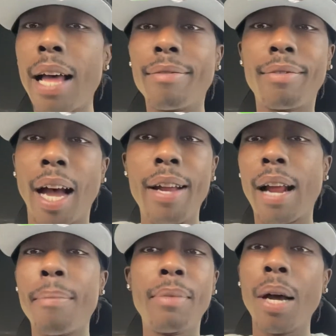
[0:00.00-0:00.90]
done.
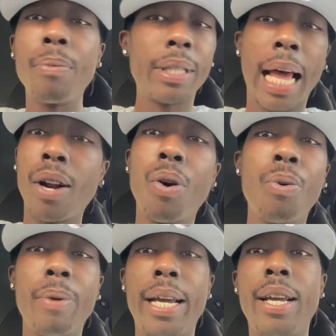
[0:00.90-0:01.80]
I'm done with that old
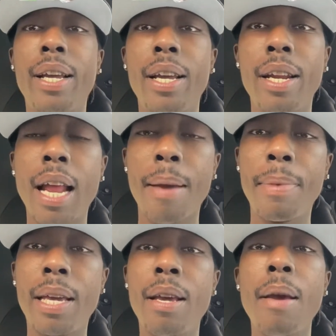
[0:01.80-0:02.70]
way. You know what I
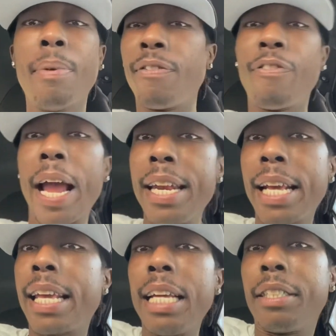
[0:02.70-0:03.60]
mean? But fighting
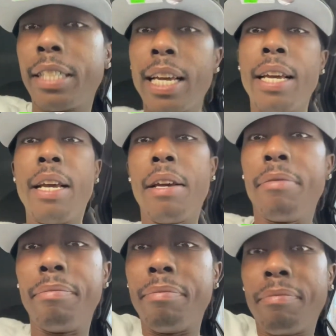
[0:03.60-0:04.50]
against it,
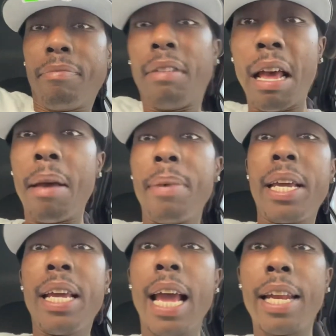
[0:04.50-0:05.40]
you know what I
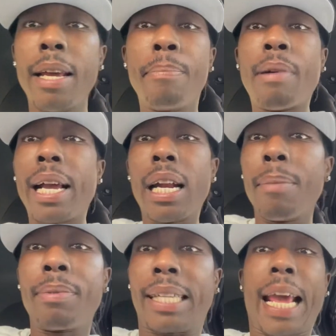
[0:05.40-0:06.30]
mean? And then bringing up
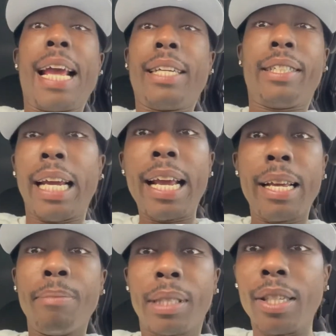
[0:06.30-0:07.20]
King
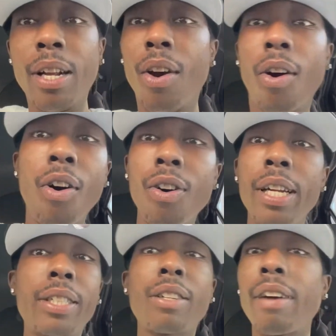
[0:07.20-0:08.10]
James and all
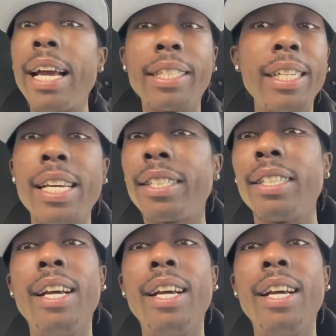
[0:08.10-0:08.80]
this craziness,